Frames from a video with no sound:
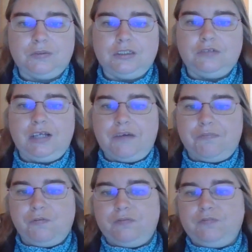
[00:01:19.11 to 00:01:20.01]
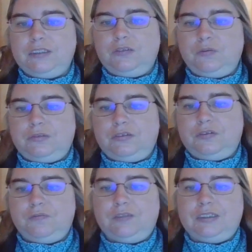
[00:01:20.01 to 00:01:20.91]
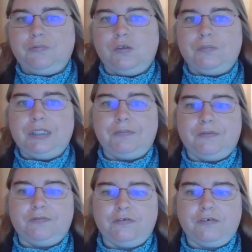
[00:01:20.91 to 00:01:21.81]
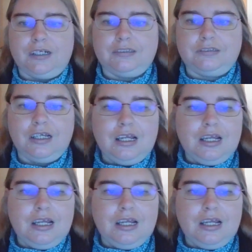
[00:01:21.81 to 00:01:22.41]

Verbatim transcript: we do have more resources to reach more people for Christ.